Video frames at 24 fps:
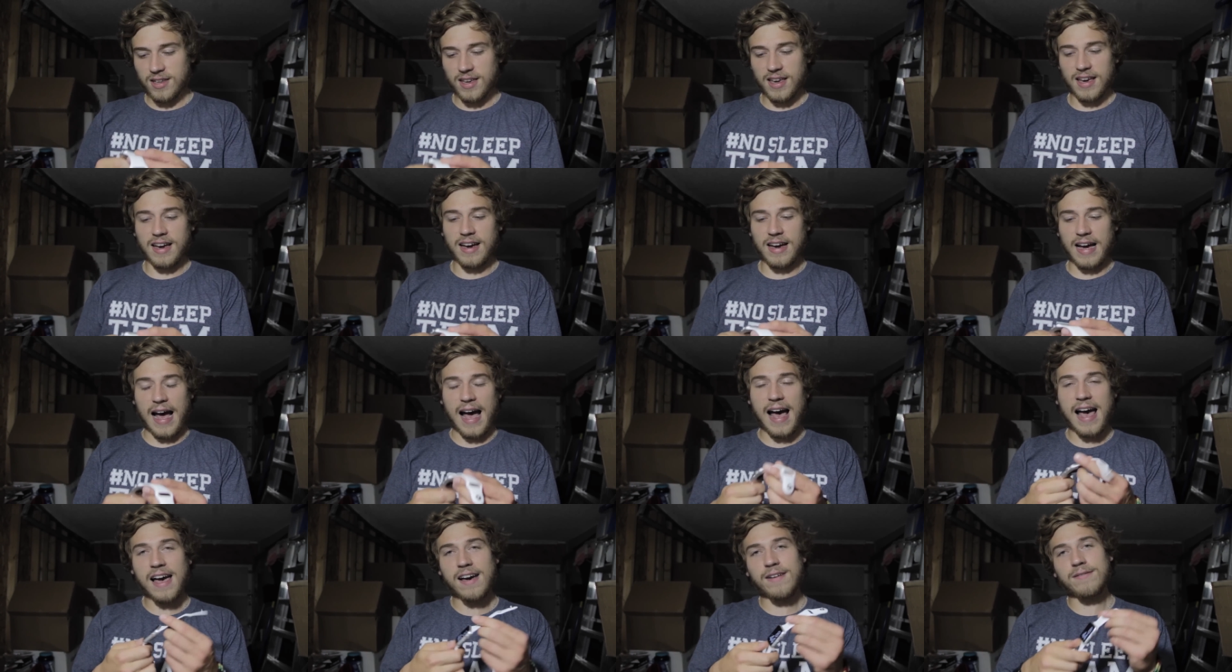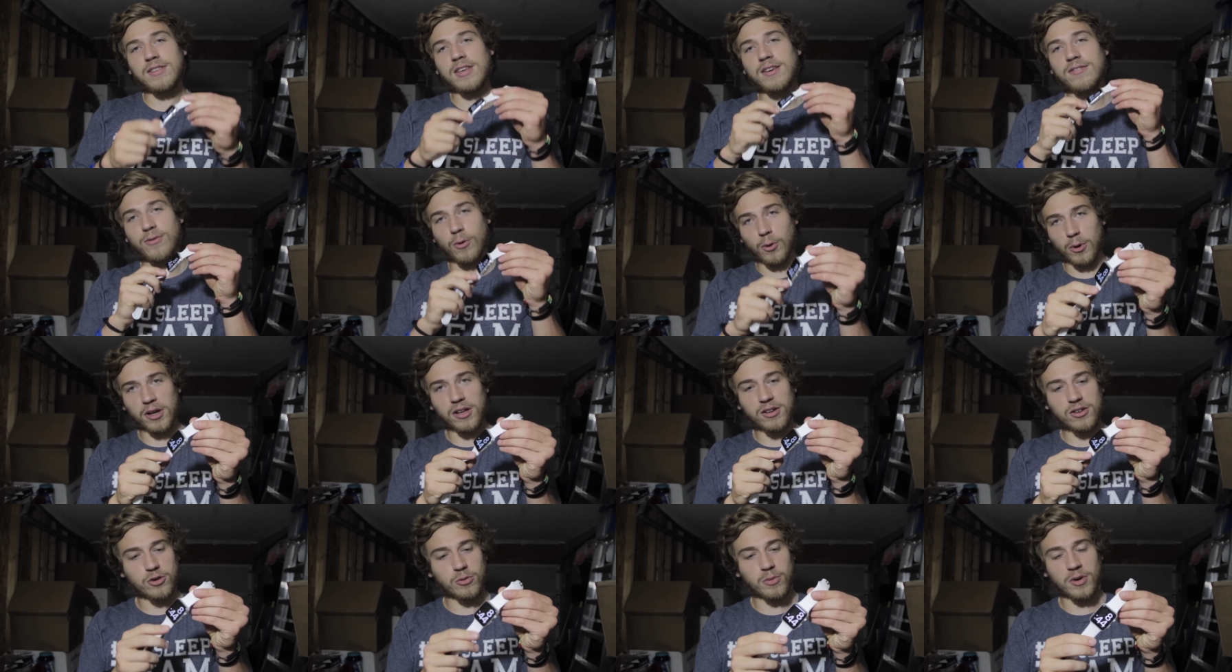So yeah, I have the
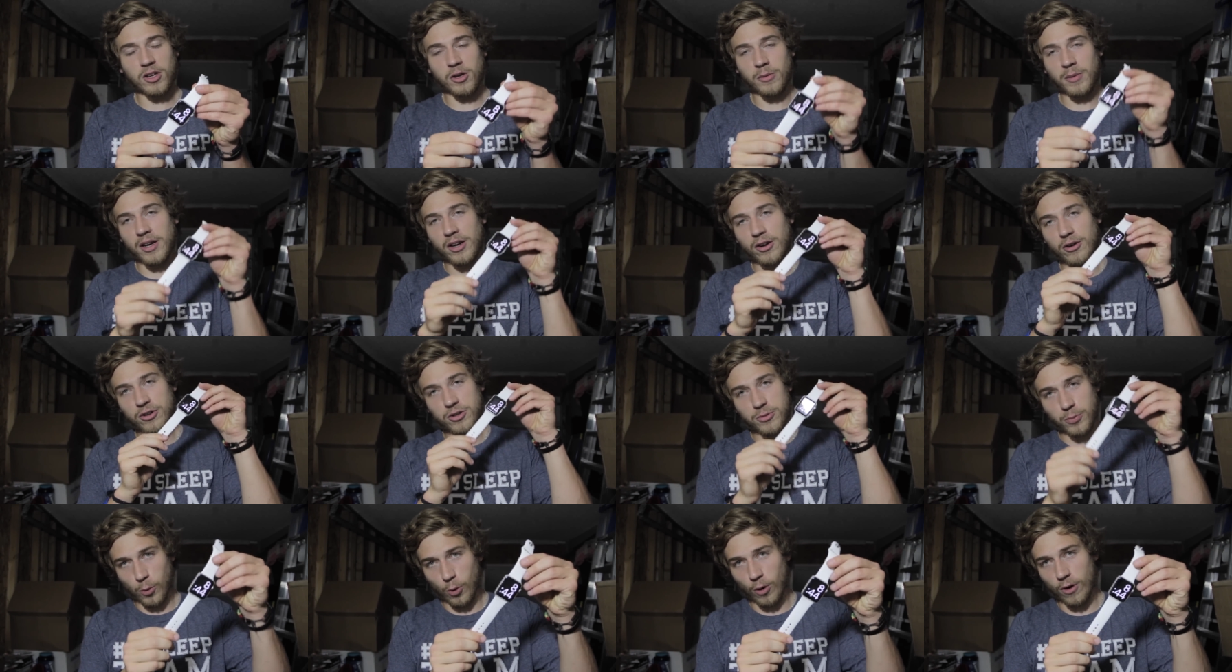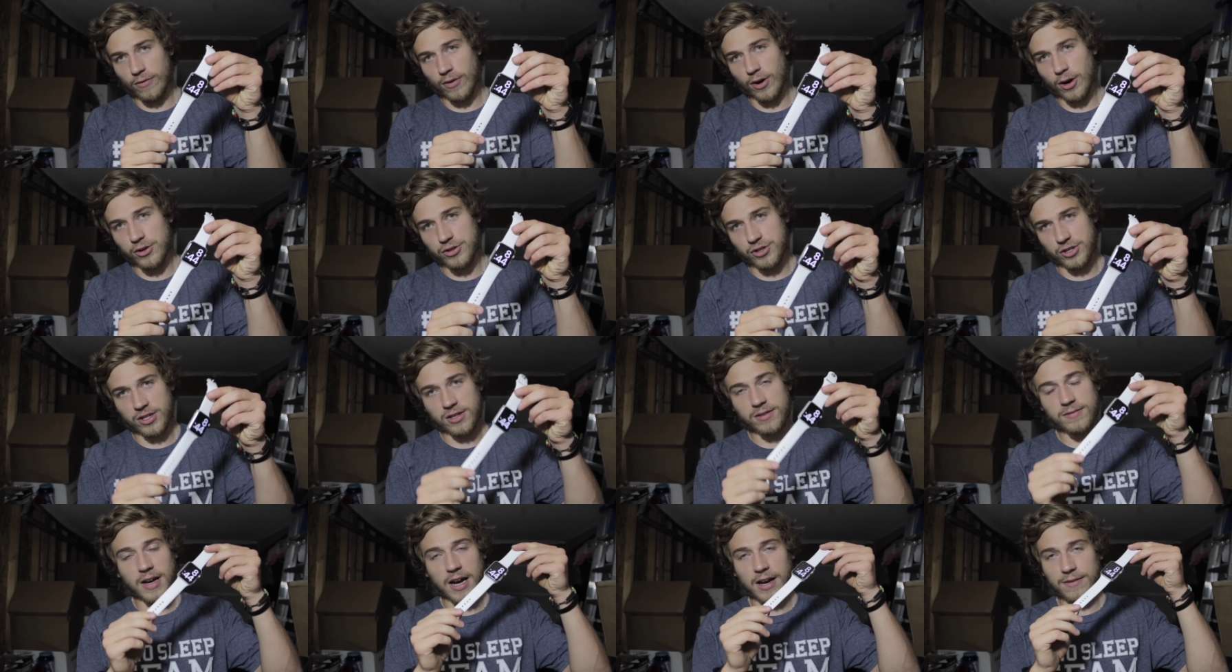42mm sport
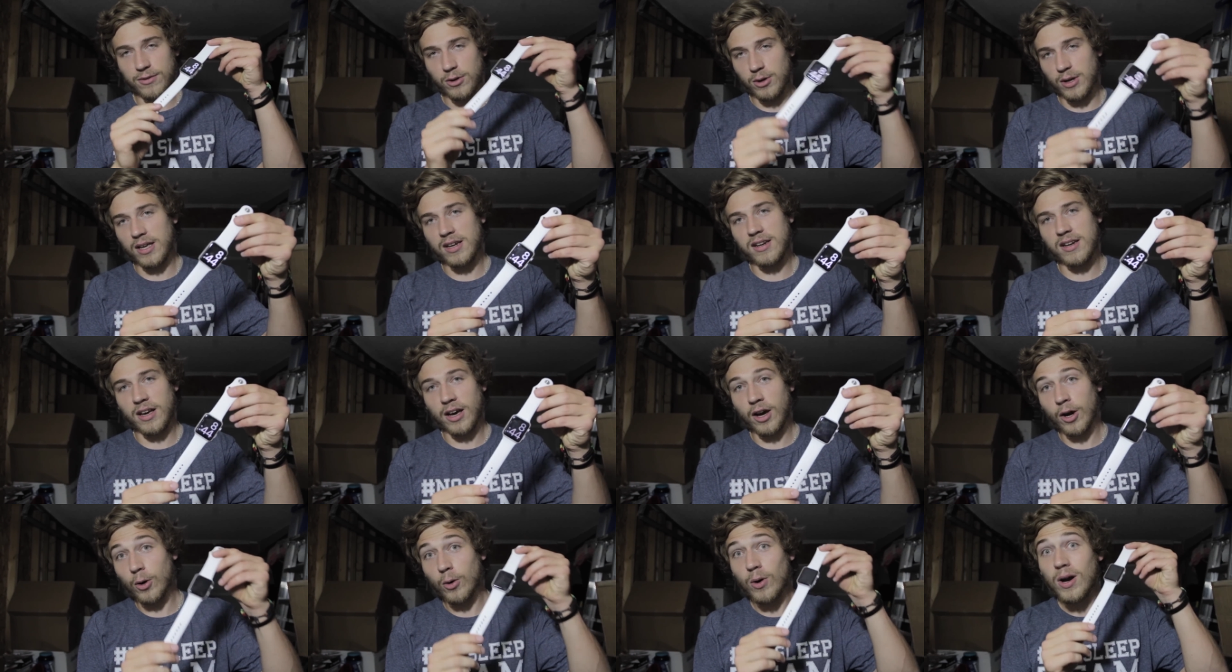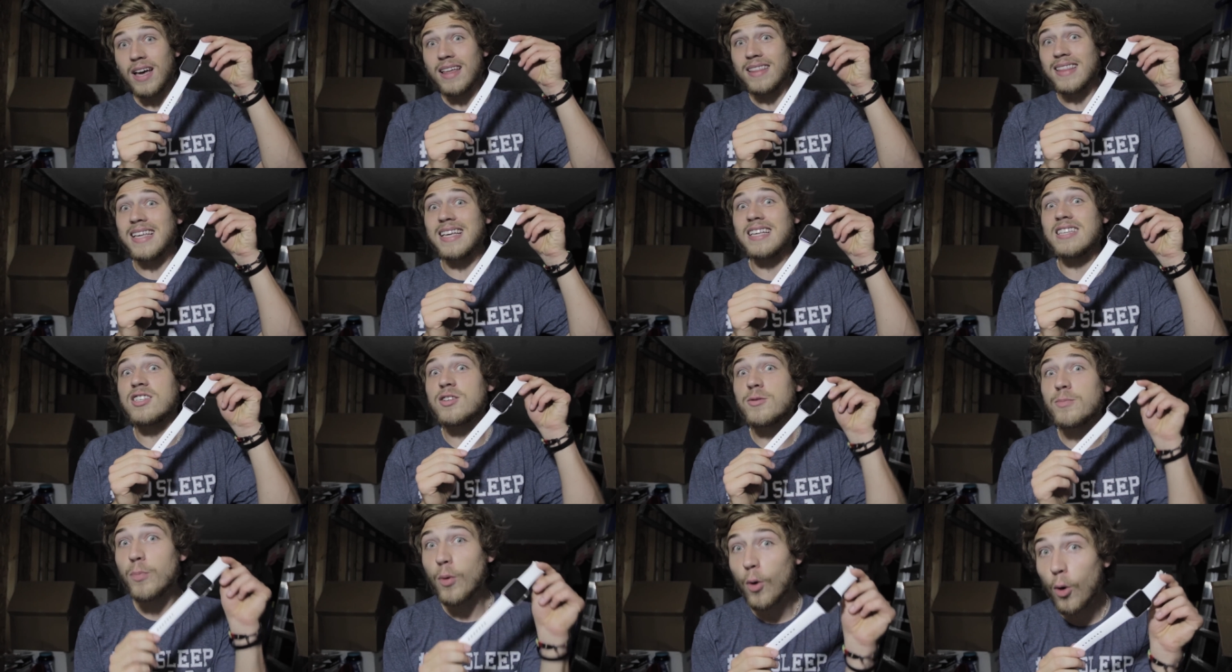version. If you didn't know, the
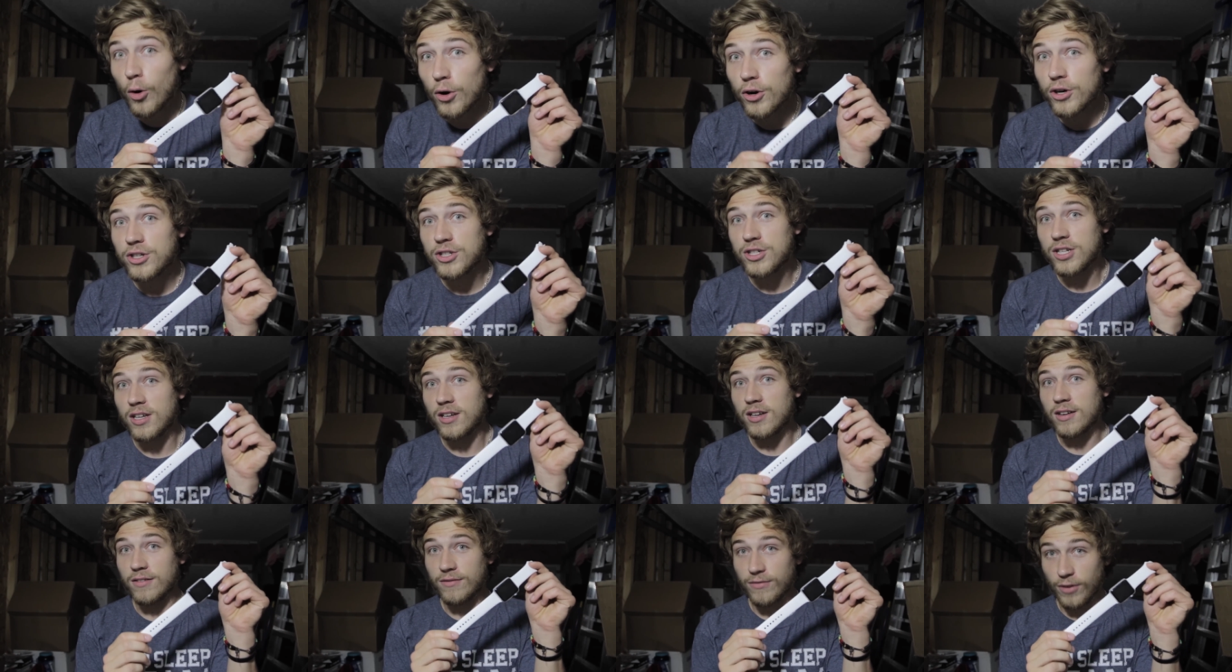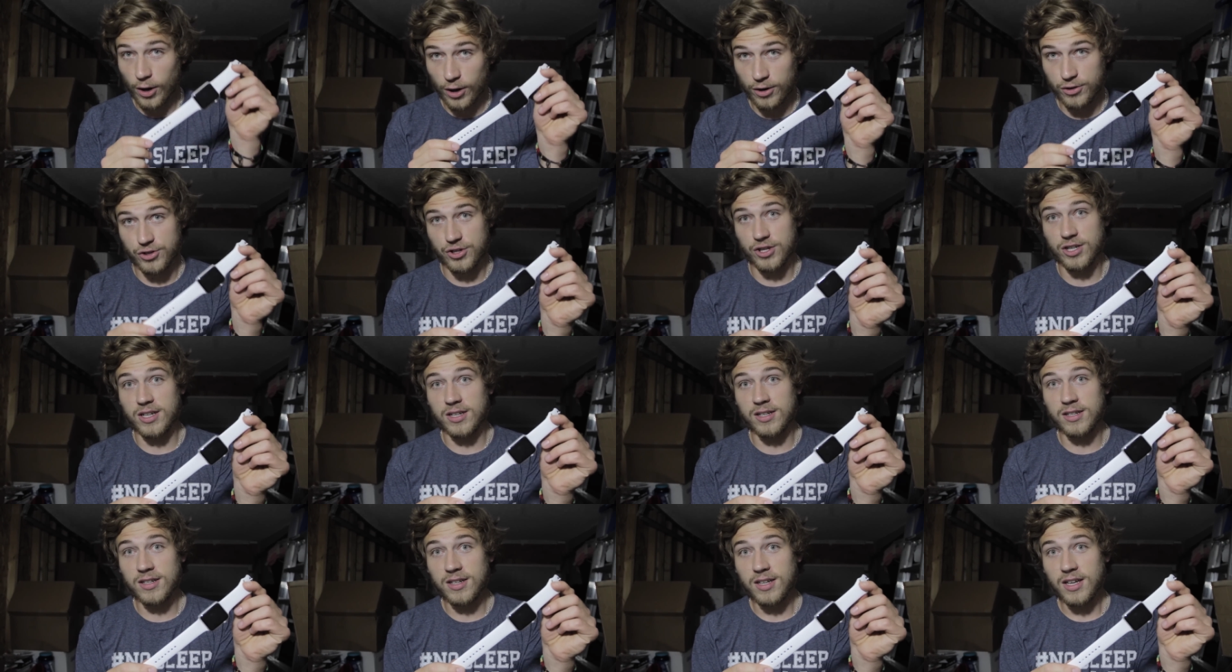sport
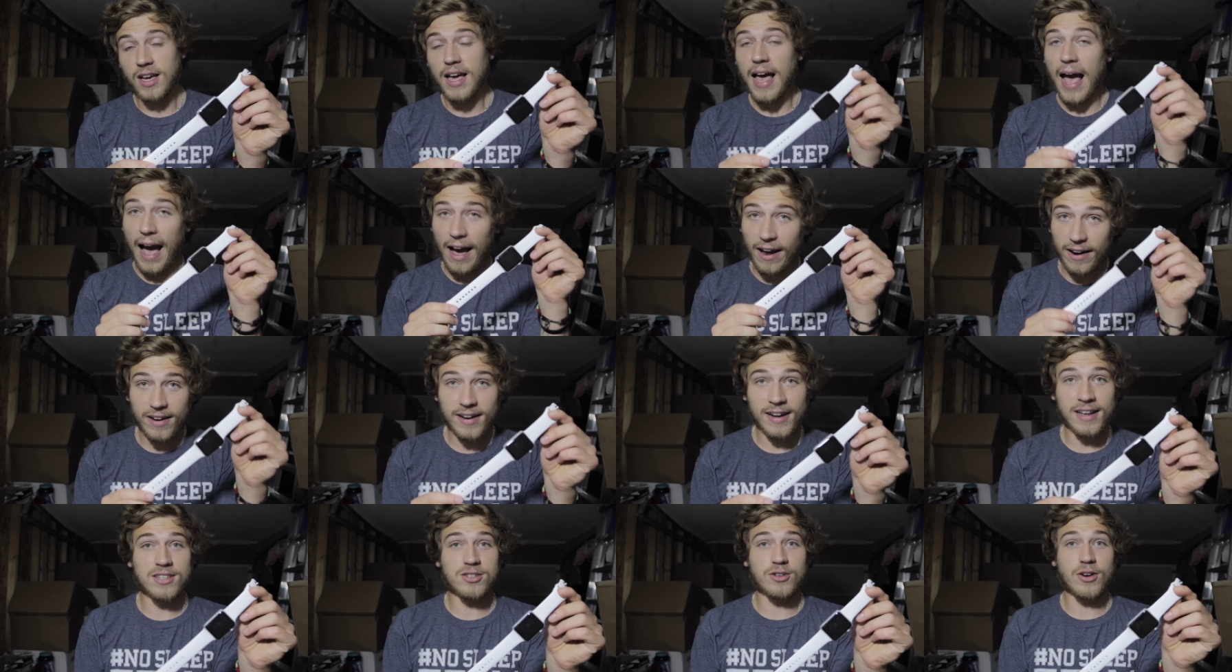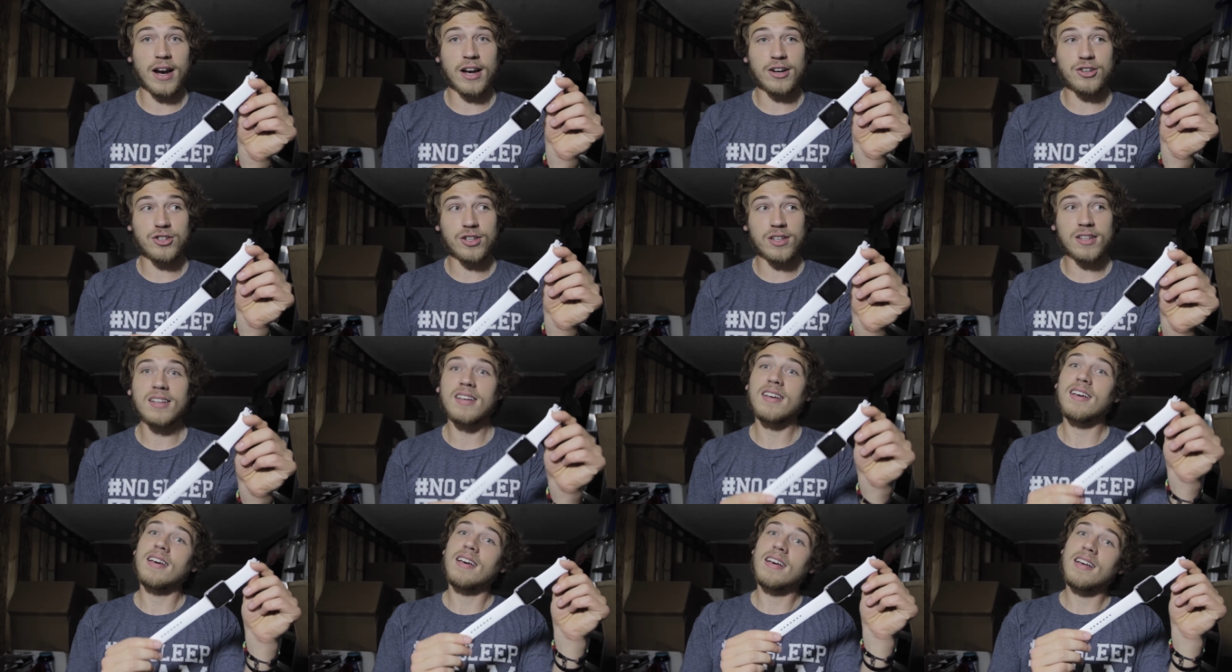version. How did I scratch
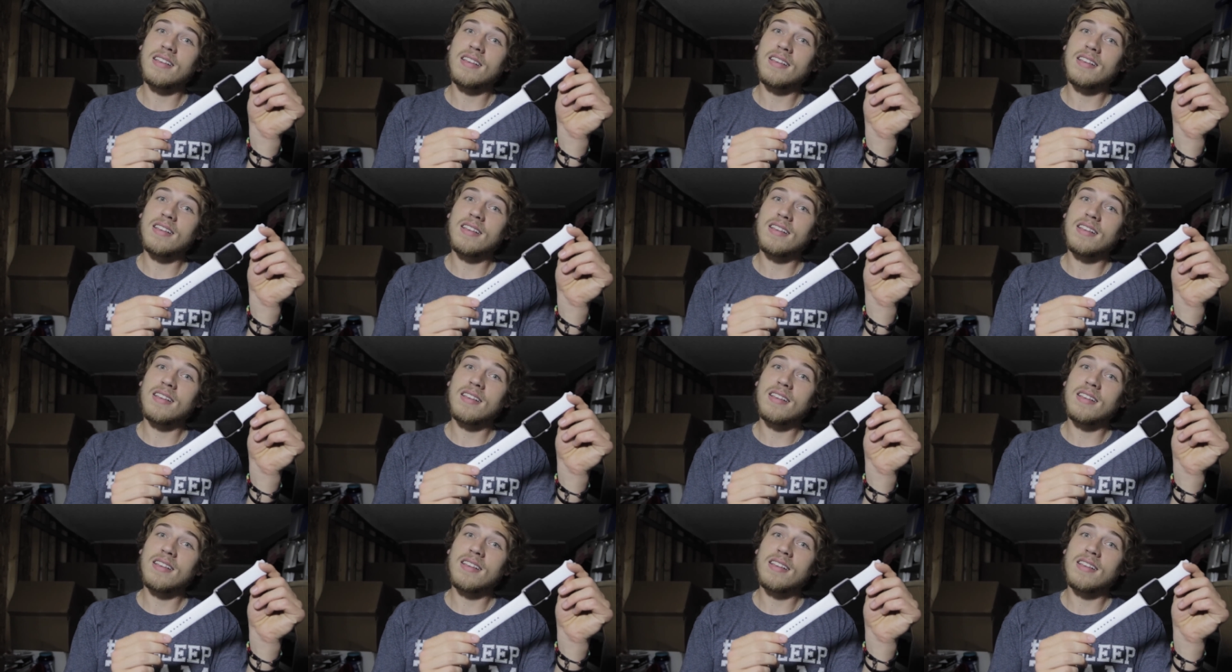it?